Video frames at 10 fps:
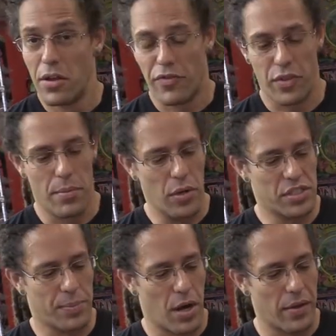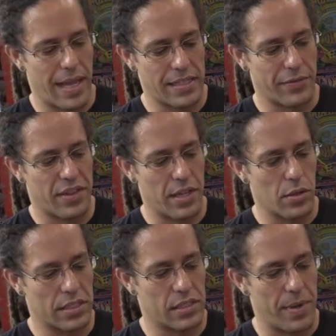For the most part, that's everything
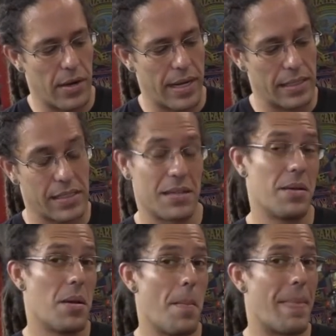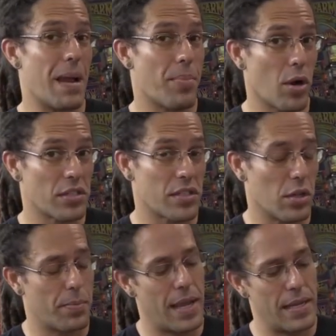you'll experience. My
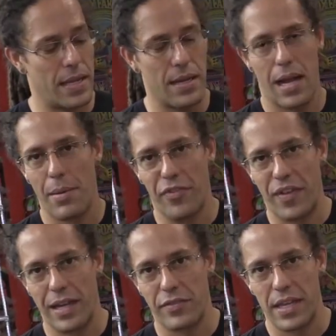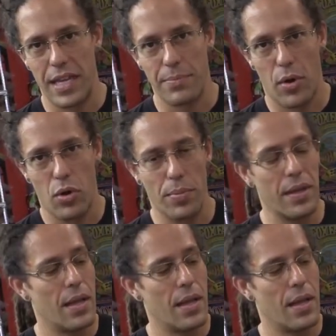personal opinion, I'm a fan of the heat bulb.